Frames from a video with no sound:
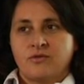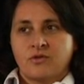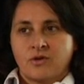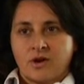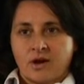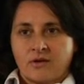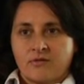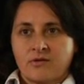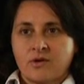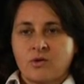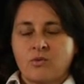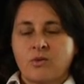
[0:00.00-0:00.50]

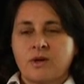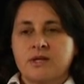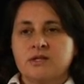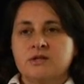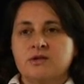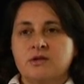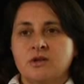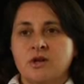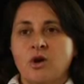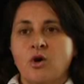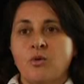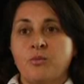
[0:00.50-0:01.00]
for everyone
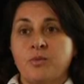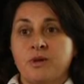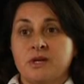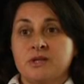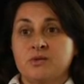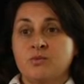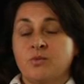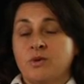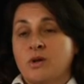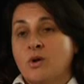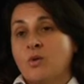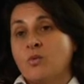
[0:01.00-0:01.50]
to know
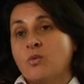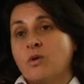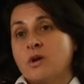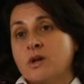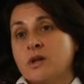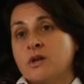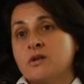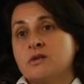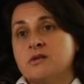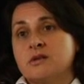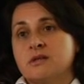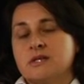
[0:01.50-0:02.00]
because we don't
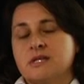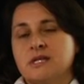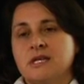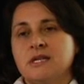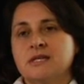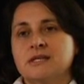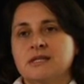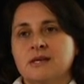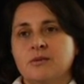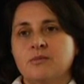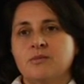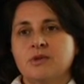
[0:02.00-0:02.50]
want you to
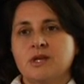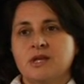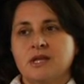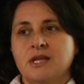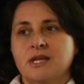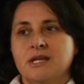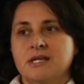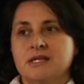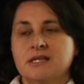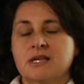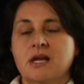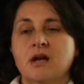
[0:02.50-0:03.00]
see something
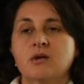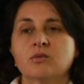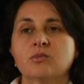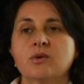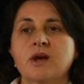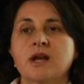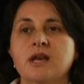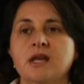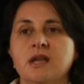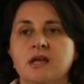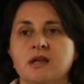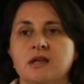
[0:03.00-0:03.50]
that is not
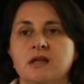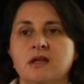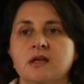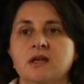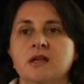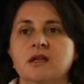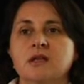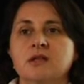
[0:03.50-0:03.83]
ready